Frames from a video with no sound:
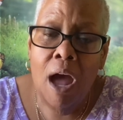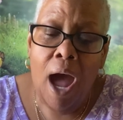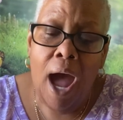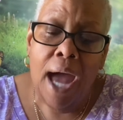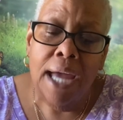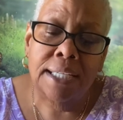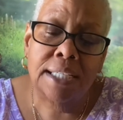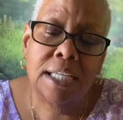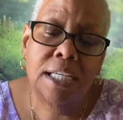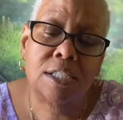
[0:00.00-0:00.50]

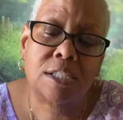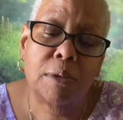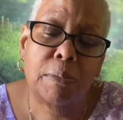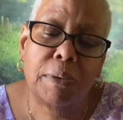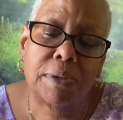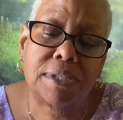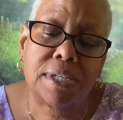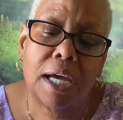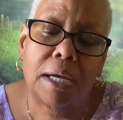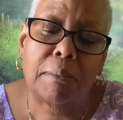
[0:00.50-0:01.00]
I need to
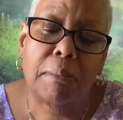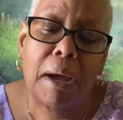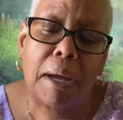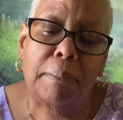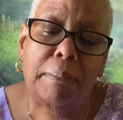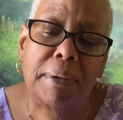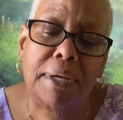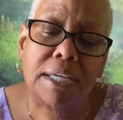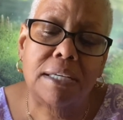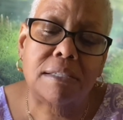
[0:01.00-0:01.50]
protect my
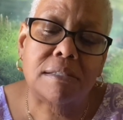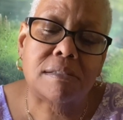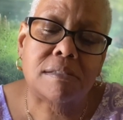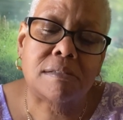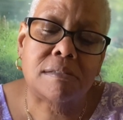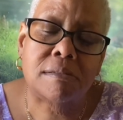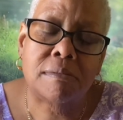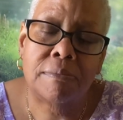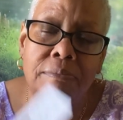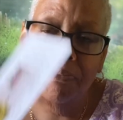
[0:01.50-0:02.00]

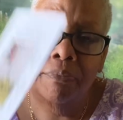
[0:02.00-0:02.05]
peace.